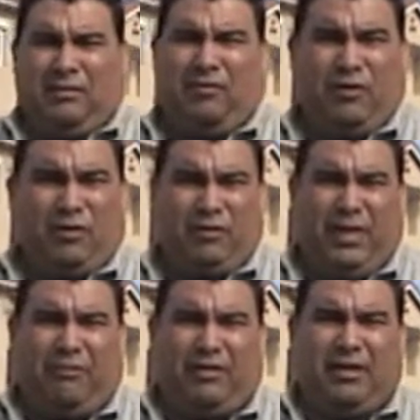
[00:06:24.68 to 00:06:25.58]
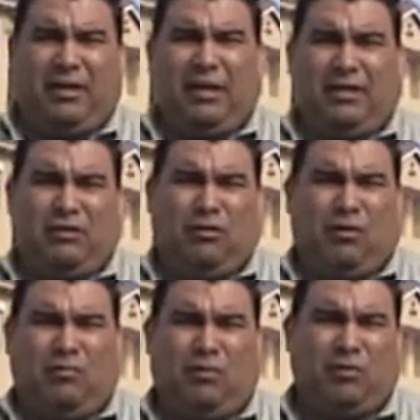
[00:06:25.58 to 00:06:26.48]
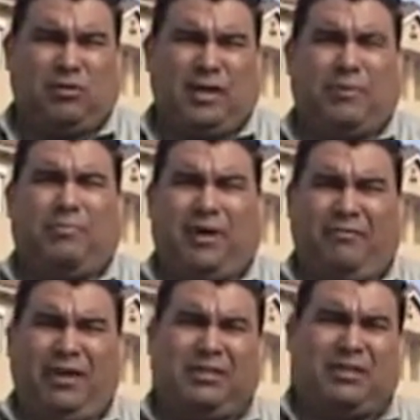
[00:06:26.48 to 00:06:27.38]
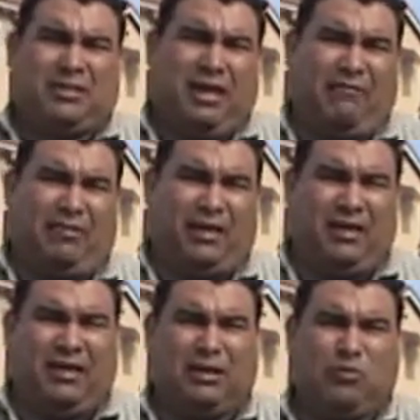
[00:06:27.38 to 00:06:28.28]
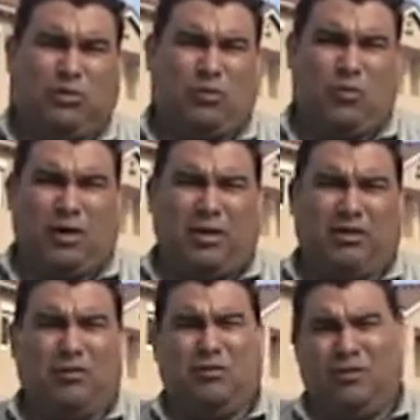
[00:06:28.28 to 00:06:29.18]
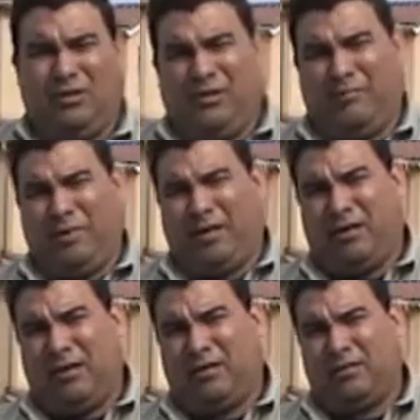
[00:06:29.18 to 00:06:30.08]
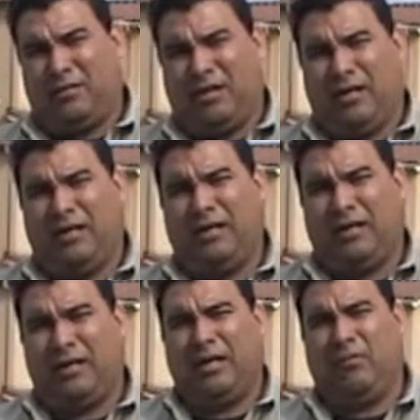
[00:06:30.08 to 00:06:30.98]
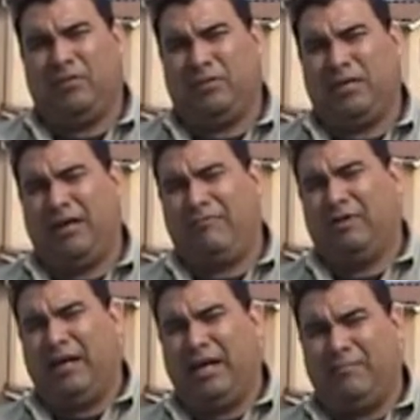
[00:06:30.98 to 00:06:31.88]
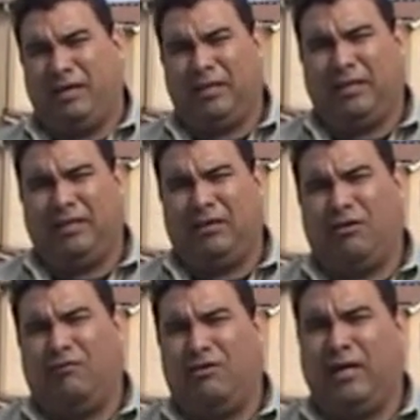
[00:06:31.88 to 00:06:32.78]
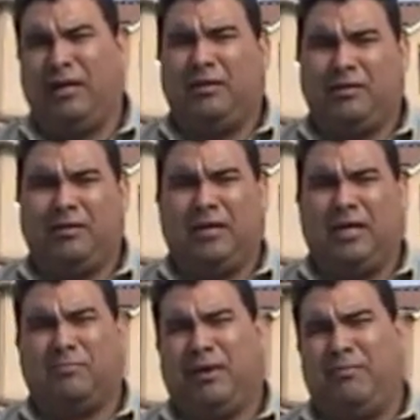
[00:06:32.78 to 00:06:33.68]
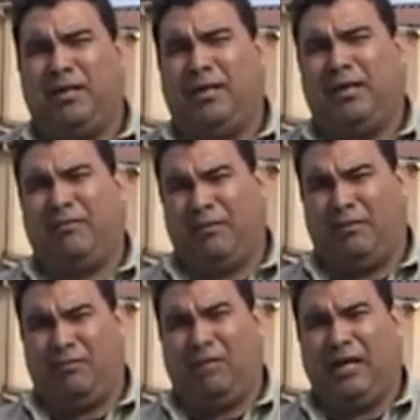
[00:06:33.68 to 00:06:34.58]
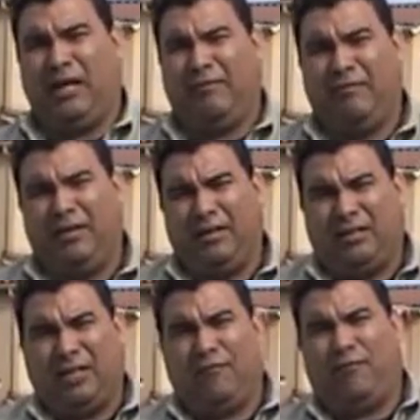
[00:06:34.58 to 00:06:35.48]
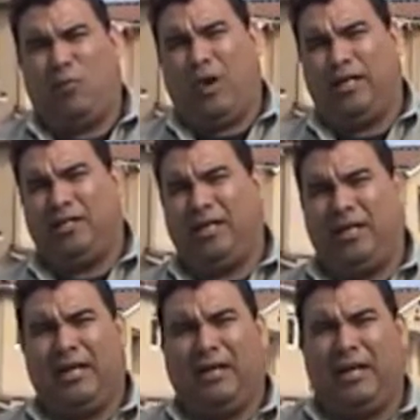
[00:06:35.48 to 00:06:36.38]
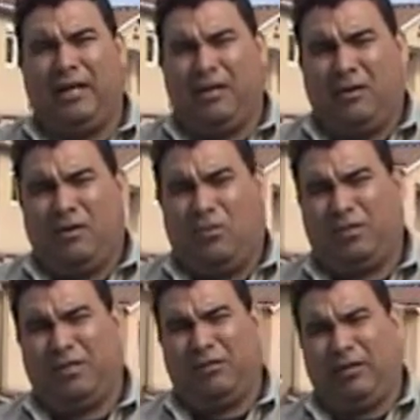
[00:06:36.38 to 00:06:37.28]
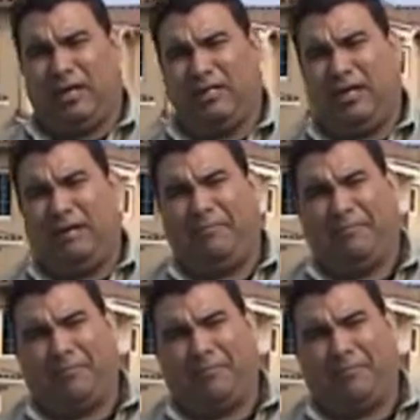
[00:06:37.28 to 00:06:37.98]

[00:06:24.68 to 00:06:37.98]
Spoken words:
for your safety, and to mostly prevent safety, and that's what you want to do, because it will save you a lot of money in the long run, and sometimes maybe even your own life. Thank you for watching, and we'll see you next time.